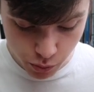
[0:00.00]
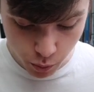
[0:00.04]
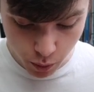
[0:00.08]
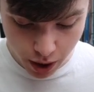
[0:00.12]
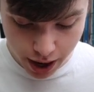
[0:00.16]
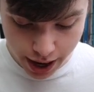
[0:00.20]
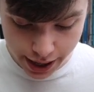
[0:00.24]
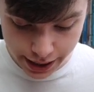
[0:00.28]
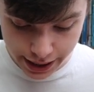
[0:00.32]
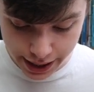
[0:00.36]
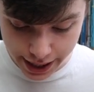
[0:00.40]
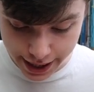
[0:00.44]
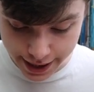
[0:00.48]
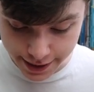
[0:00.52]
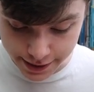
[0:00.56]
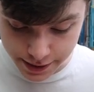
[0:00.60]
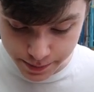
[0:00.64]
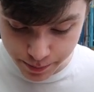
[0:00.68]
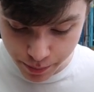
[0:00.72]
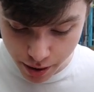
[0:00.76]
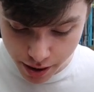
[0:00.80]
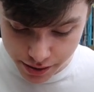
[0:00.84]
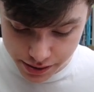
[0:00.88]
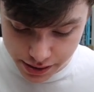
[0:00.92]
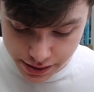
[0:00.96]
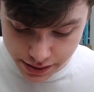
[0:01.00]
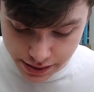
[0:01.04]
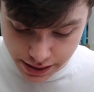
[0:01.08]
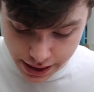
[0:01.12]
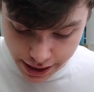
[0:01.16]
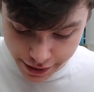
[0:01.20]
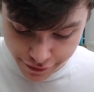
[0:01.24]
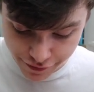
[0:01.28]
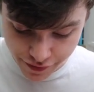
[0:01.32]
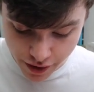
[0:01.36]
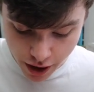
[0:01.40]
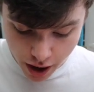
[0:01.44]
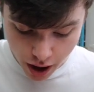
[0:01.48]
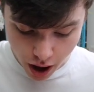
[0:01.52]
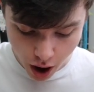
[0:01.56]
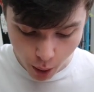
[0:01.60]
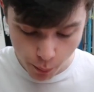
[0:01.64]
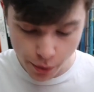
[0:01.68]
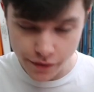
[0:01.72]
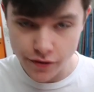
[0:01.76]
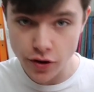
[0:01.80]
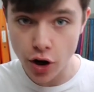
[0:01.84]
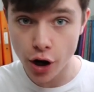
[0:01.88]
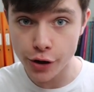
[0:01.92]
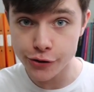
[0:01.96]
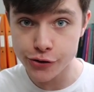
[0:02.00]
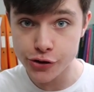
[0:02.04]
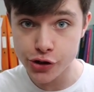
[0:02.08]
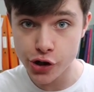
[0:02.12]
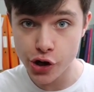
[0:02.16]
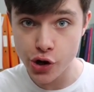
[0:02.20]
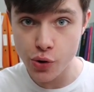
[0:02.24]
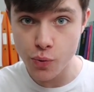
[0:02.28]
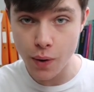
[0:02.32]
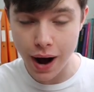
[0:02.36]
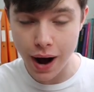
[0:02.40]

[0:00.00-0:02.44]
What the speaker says: y is positive, and we've got two